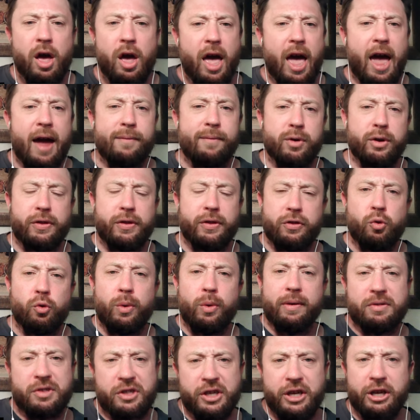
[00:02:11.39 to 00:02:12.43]
everything that
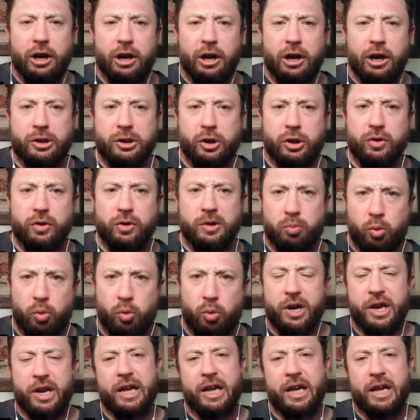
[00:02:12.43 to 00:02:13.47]
we've seen up until this
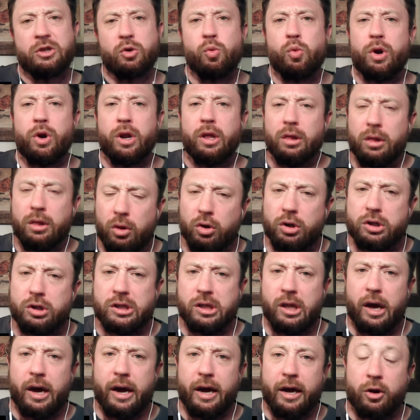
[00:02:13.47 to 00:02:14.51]
point isn't what it looks
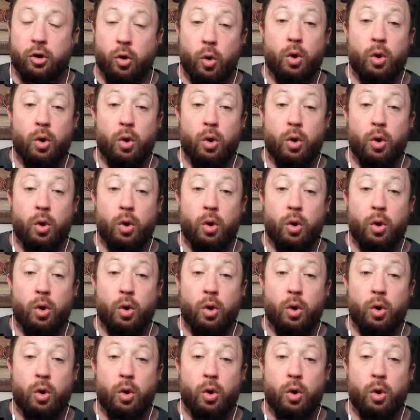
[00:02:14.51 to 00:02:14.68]
like,